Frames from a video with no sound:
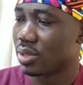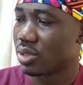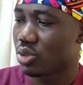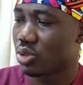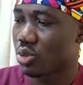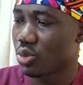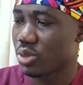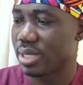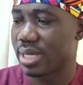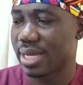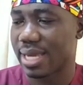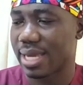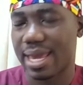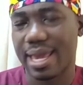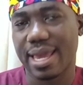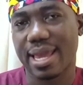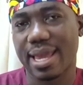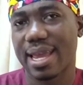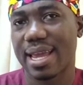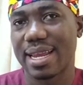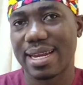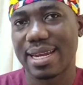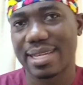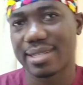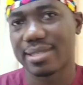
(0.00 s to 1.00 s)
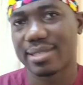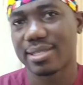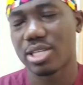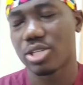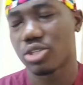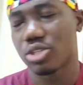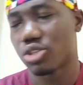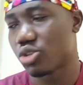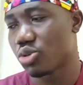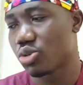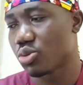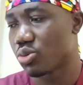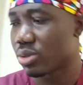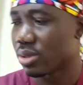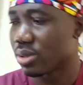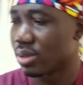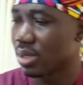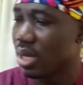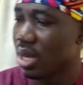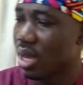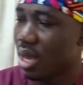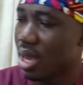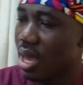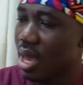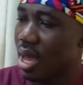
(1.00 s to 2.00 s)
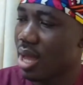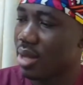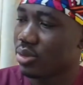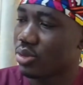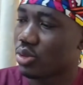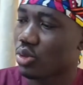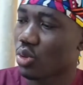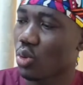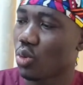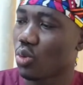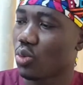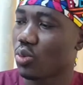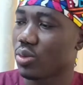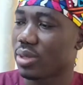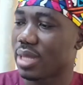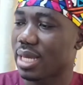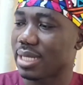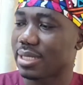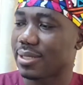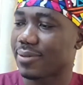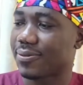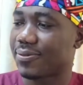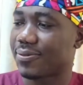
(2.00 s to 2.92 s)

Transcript: tooth decay and its issues. And so that's